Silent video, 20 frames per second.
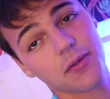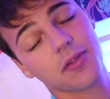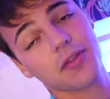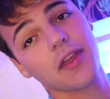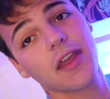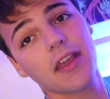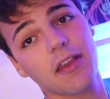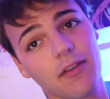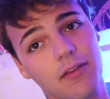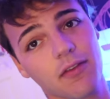
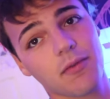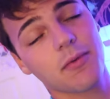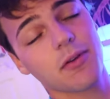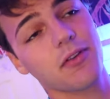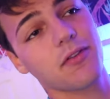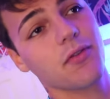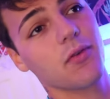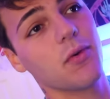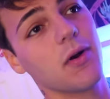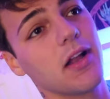Thank you so
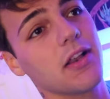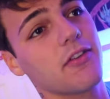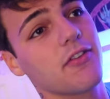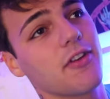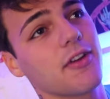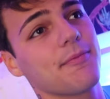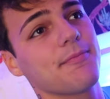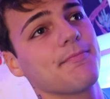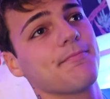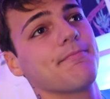much for
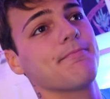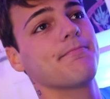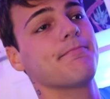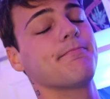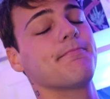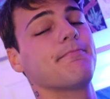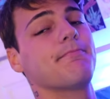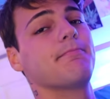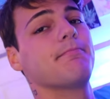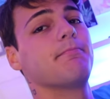watching.
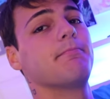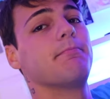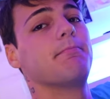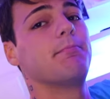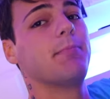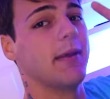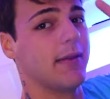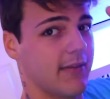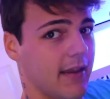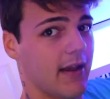
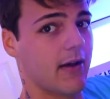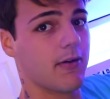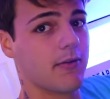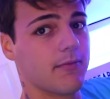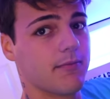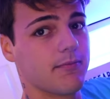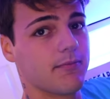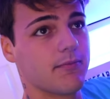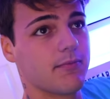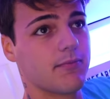Peace out.
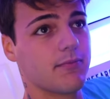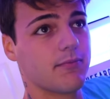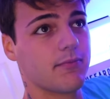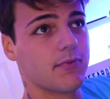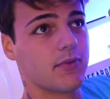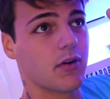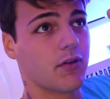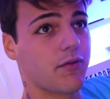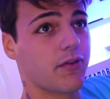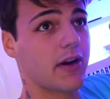
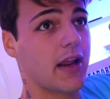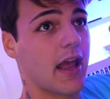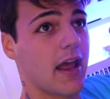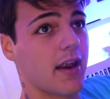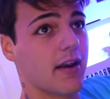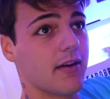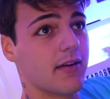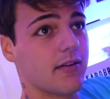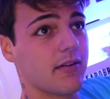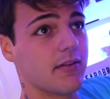Don't forget,
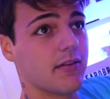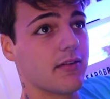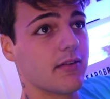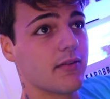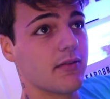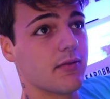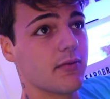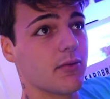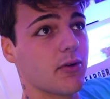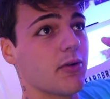
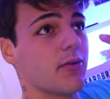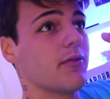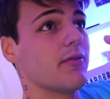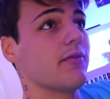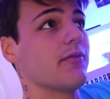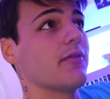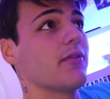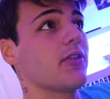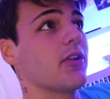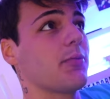well,
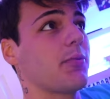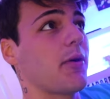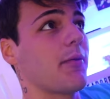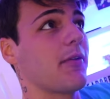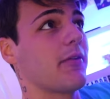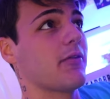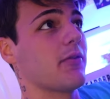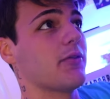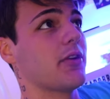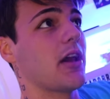they're
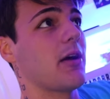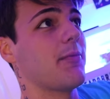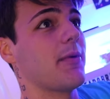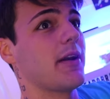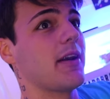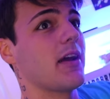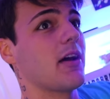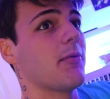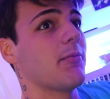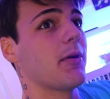probably sold out
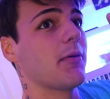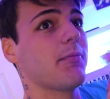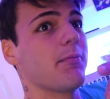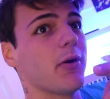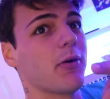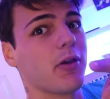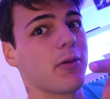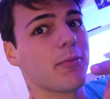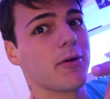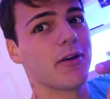by now, but
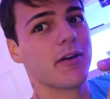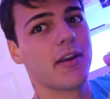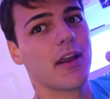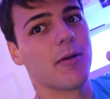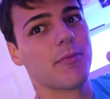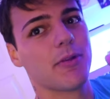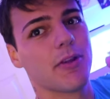Pokemon down